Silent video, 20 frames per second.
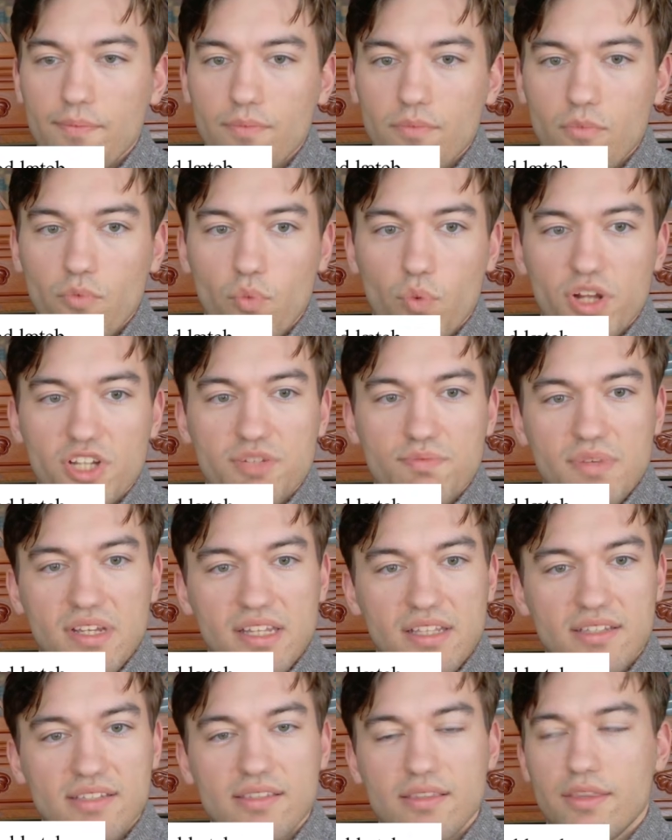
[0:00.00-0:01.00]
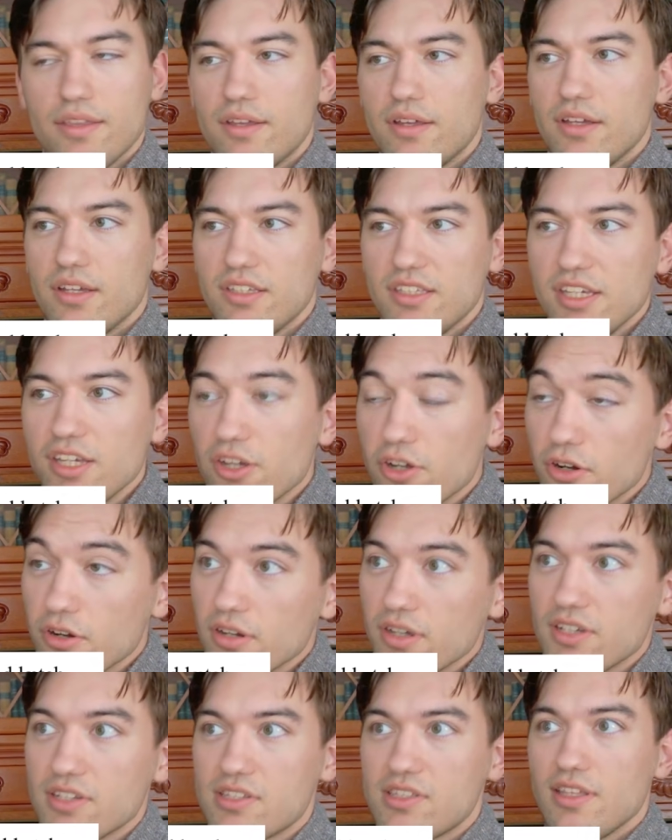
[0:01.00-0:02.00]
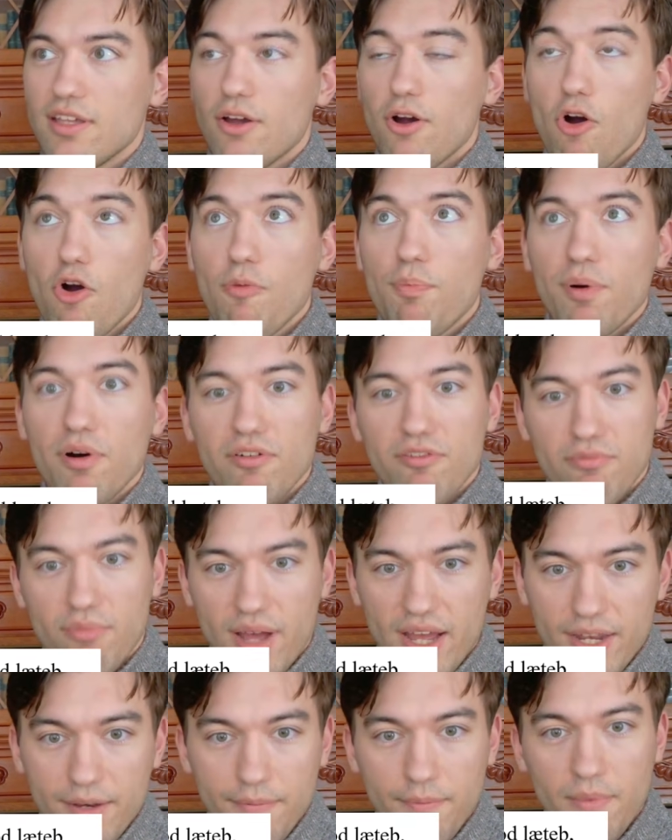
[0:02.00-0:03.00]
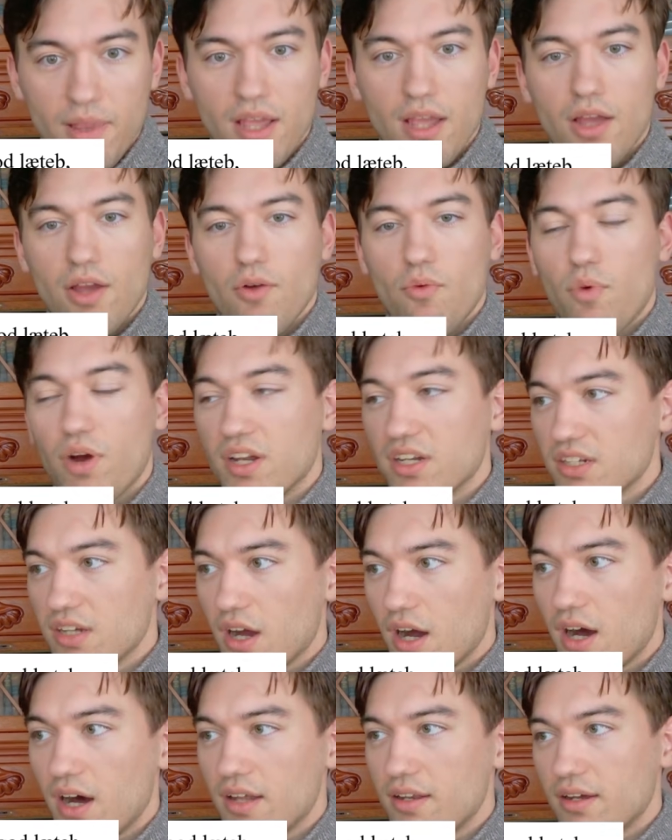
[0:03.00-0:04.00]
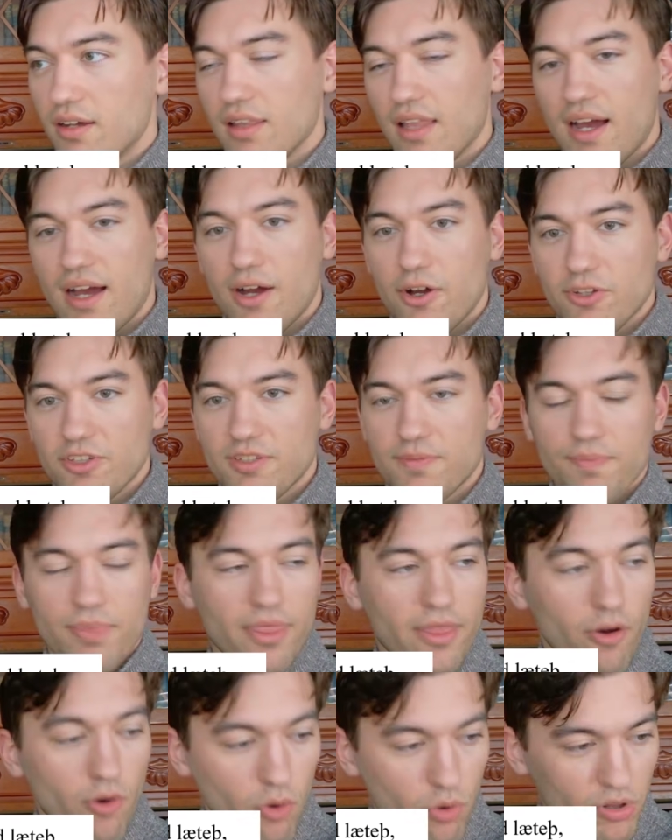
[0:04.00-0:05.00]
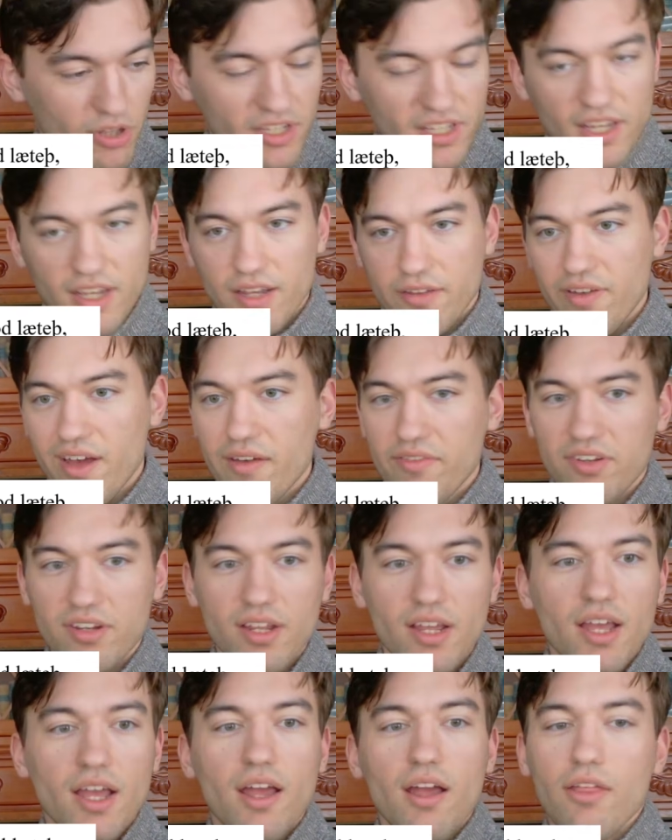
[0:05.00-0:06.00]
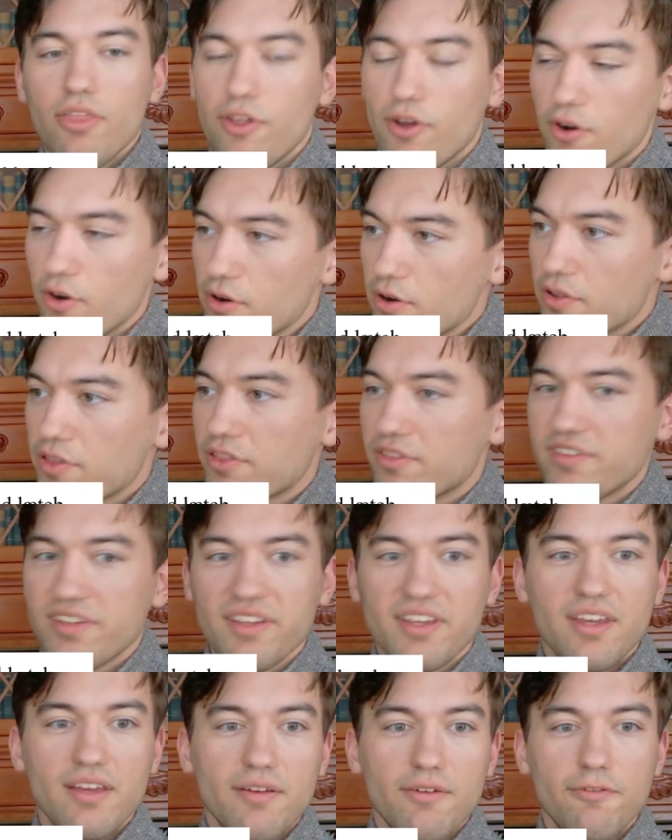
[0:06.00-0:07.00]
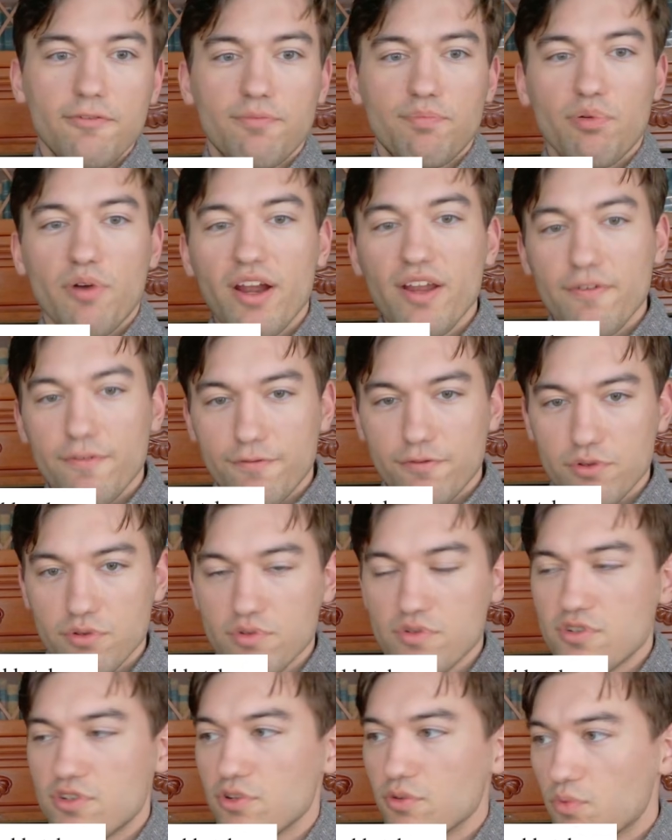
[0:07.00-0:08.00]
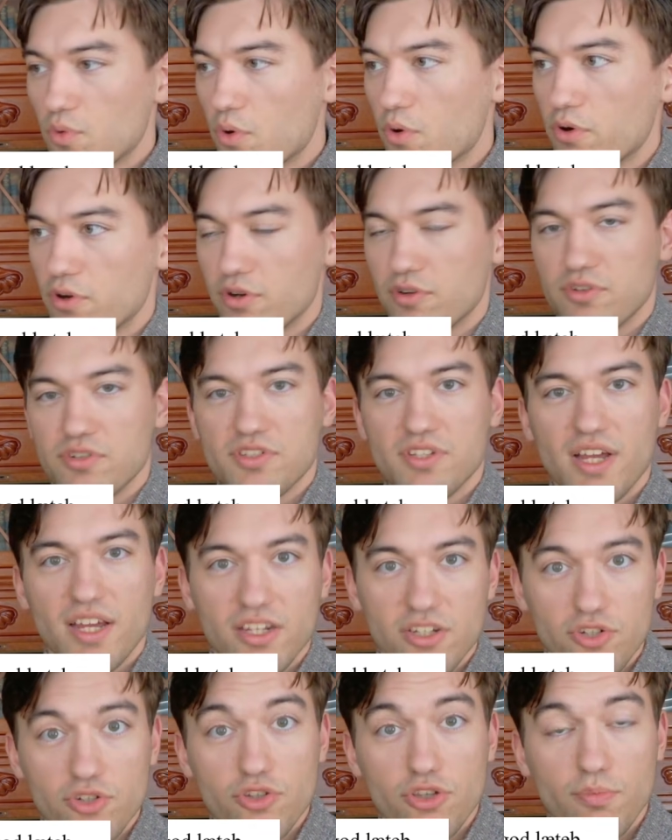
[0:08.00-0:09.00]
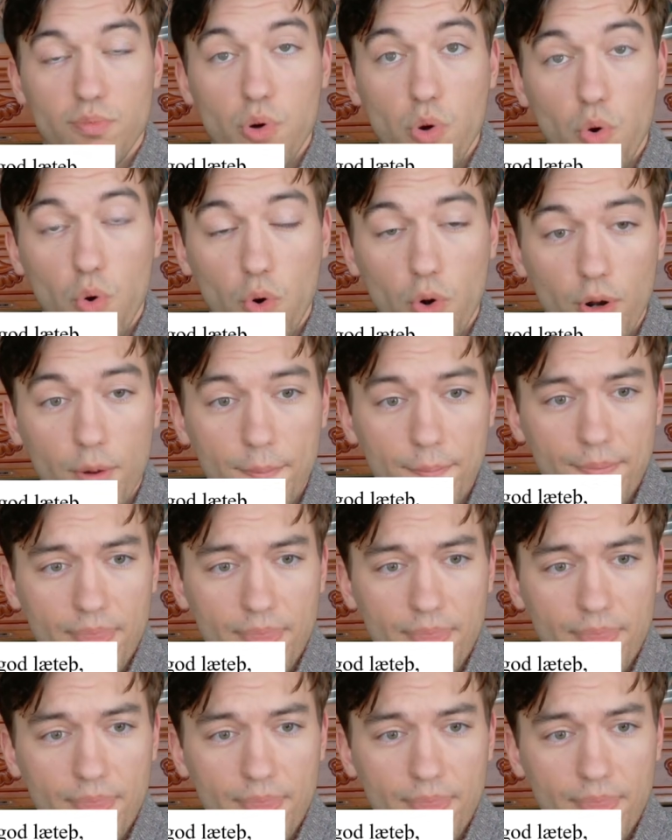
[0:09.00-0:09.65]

which means the year is the hope of men when God allows the Holy King of Heaven the earth to give bright fruit to warriors and to the poor.